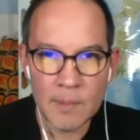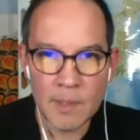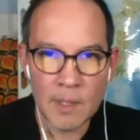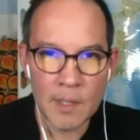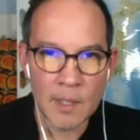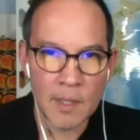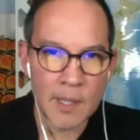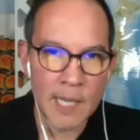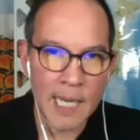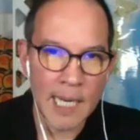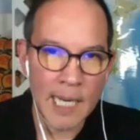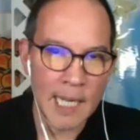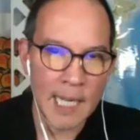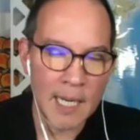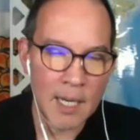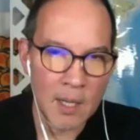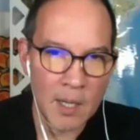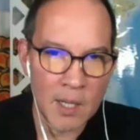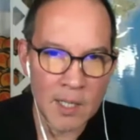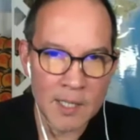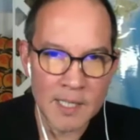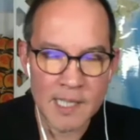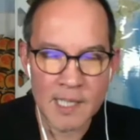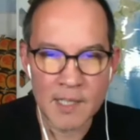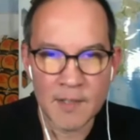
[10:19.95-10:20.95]
getting
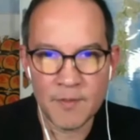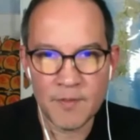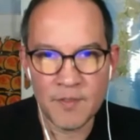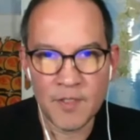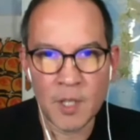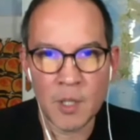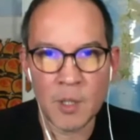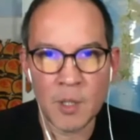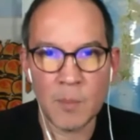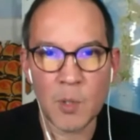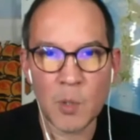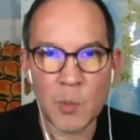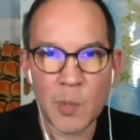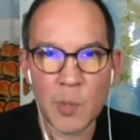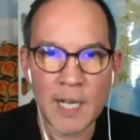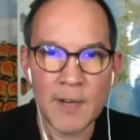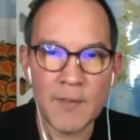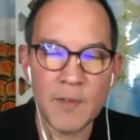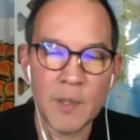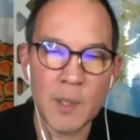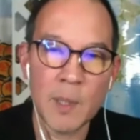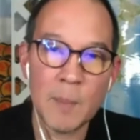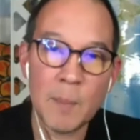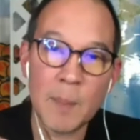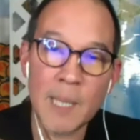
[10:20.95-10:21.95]
lost in a film or
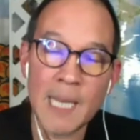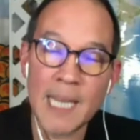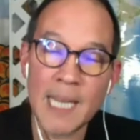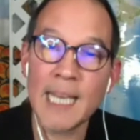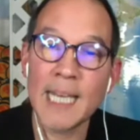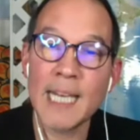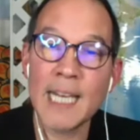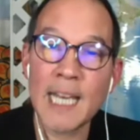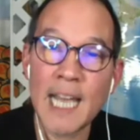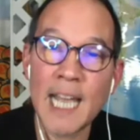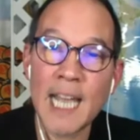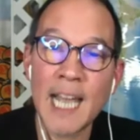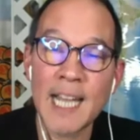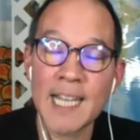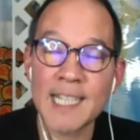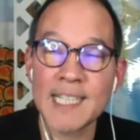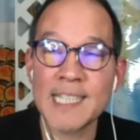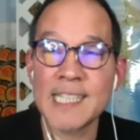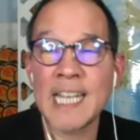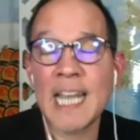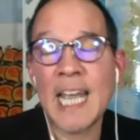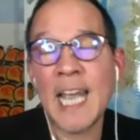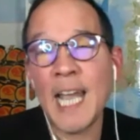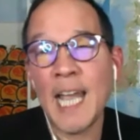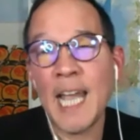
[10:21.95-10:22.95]
whatever, and the plane
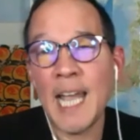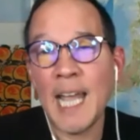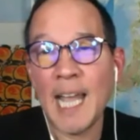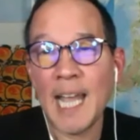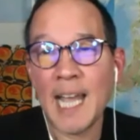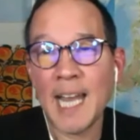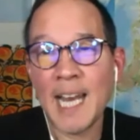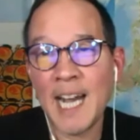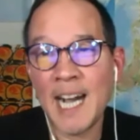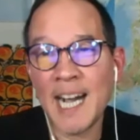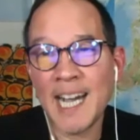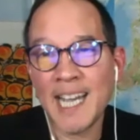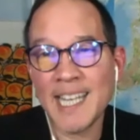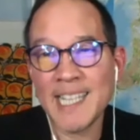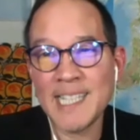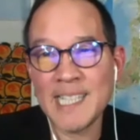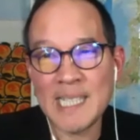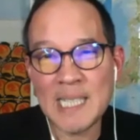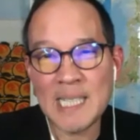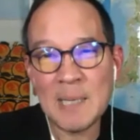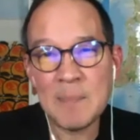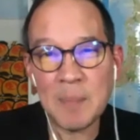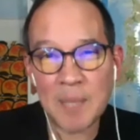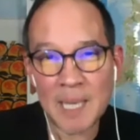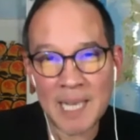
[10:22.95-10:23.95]
lands and I
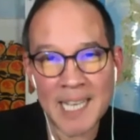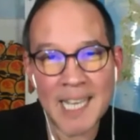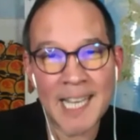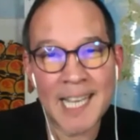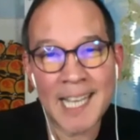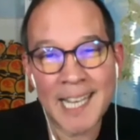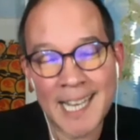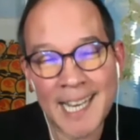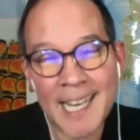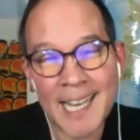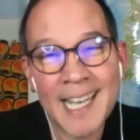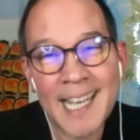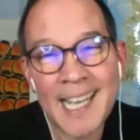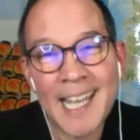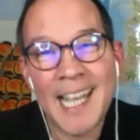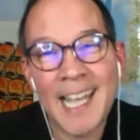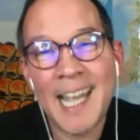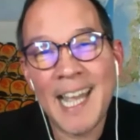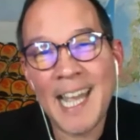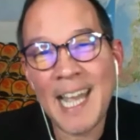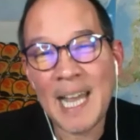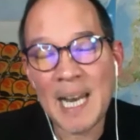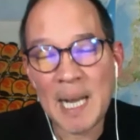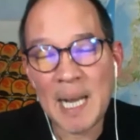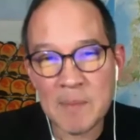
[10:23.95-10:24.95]
deplane
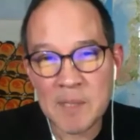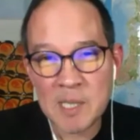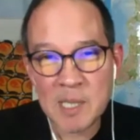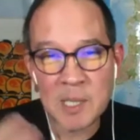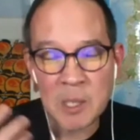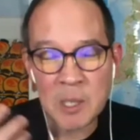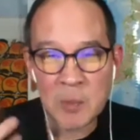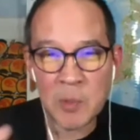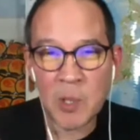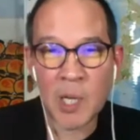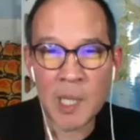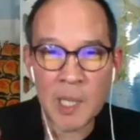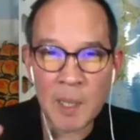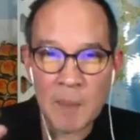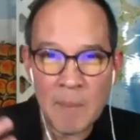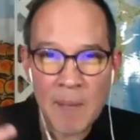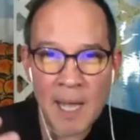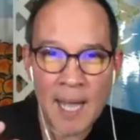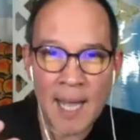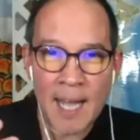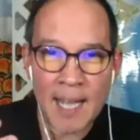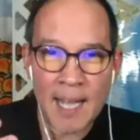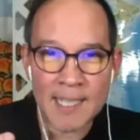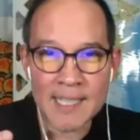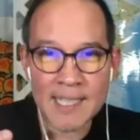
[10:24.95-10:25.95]
and I'm still wearing the
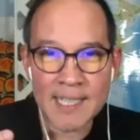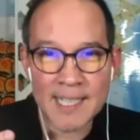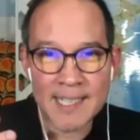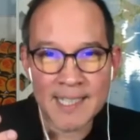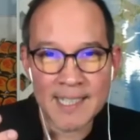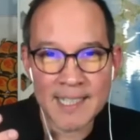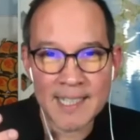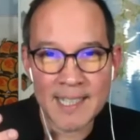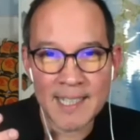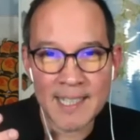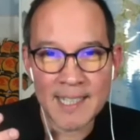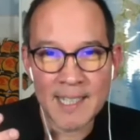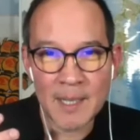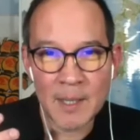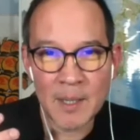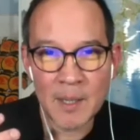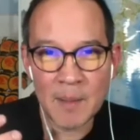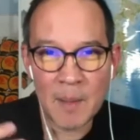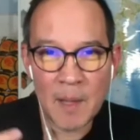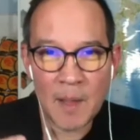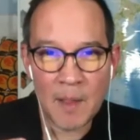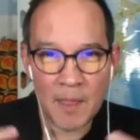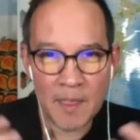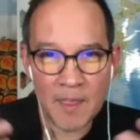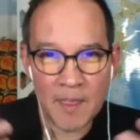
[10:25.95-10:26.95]
mask,
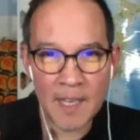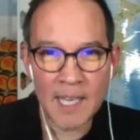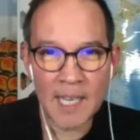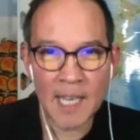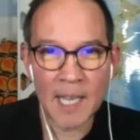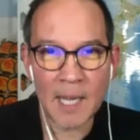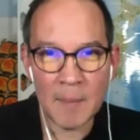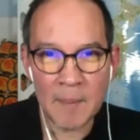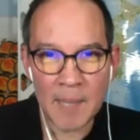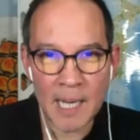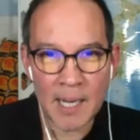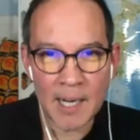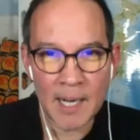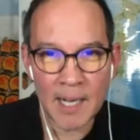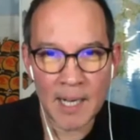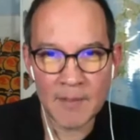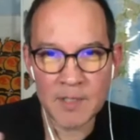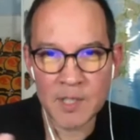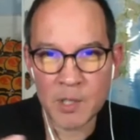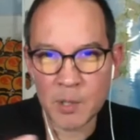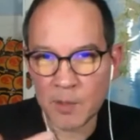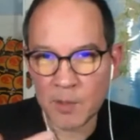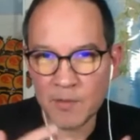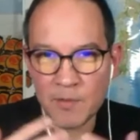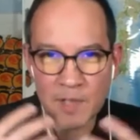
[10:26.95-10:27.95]
not thinking about it. I've
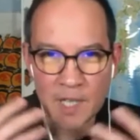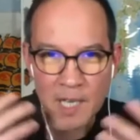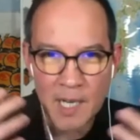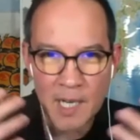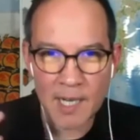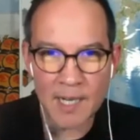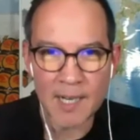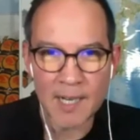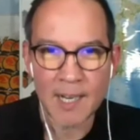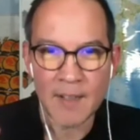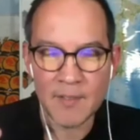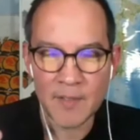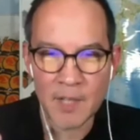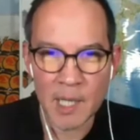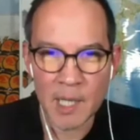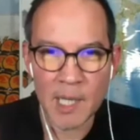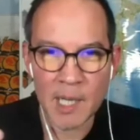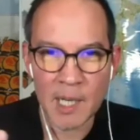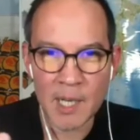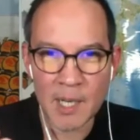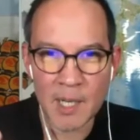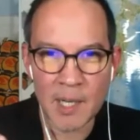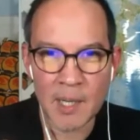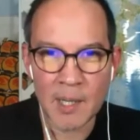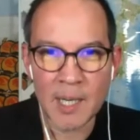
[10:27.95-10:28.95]
sort of forgotten I've got
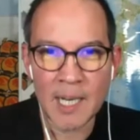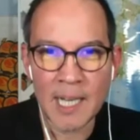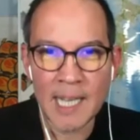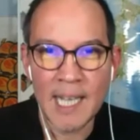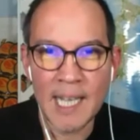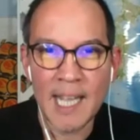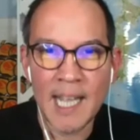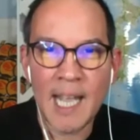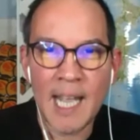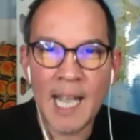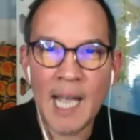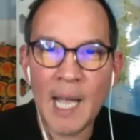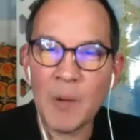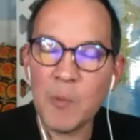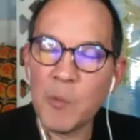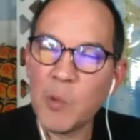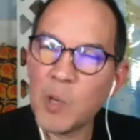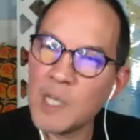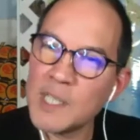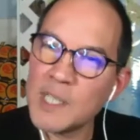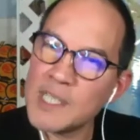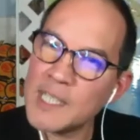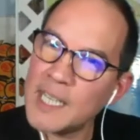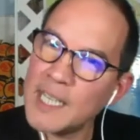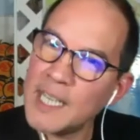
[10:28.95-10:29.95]
it on. And
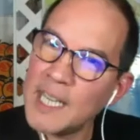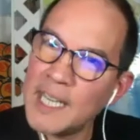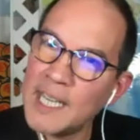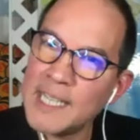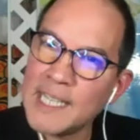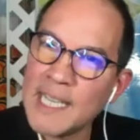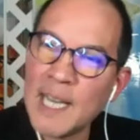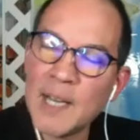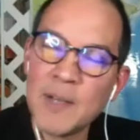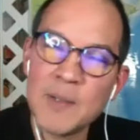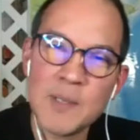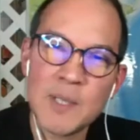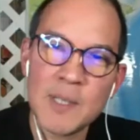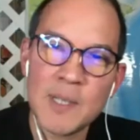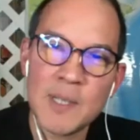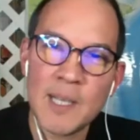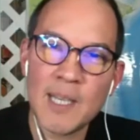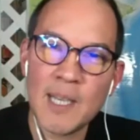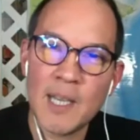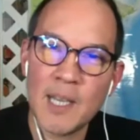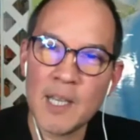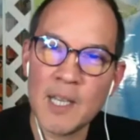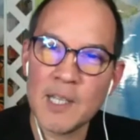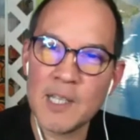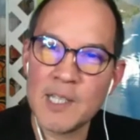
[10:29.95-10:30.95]
once I get down to the
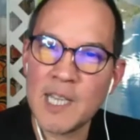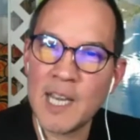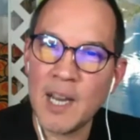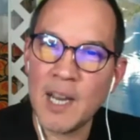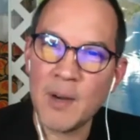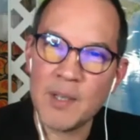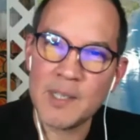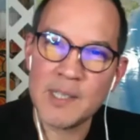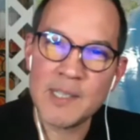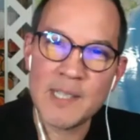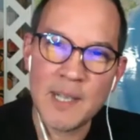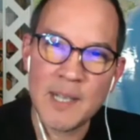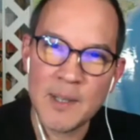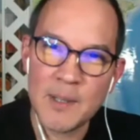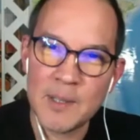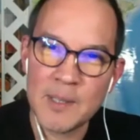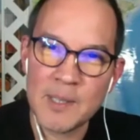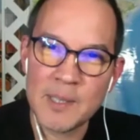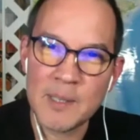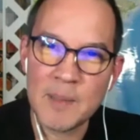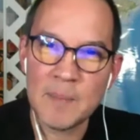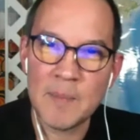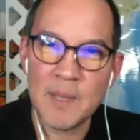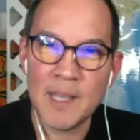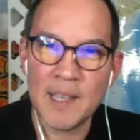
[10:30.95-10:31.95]
luggage carousel or
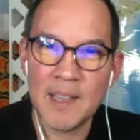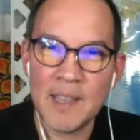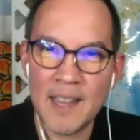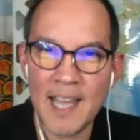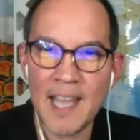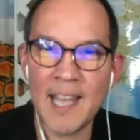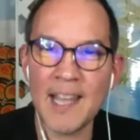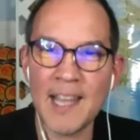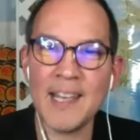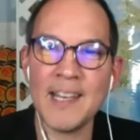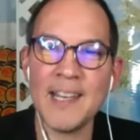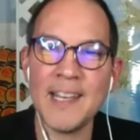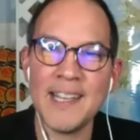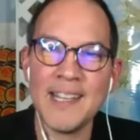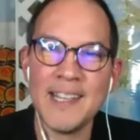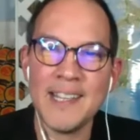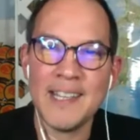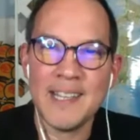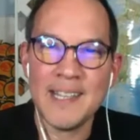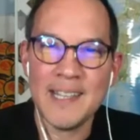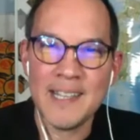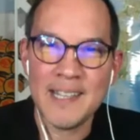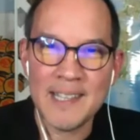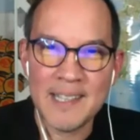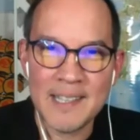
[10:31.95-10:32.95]
something, then
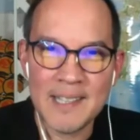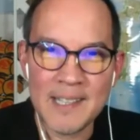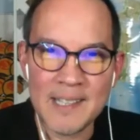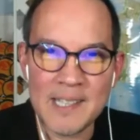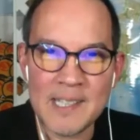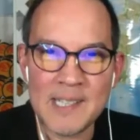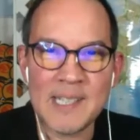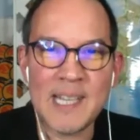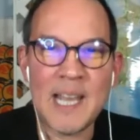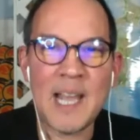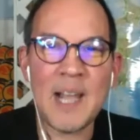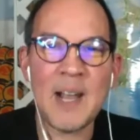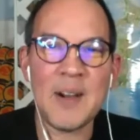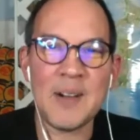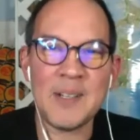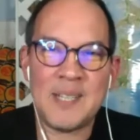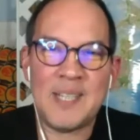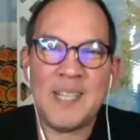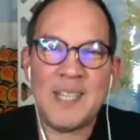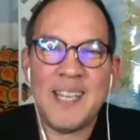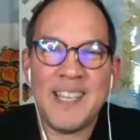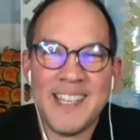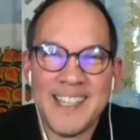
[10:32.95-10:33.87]
the stairs,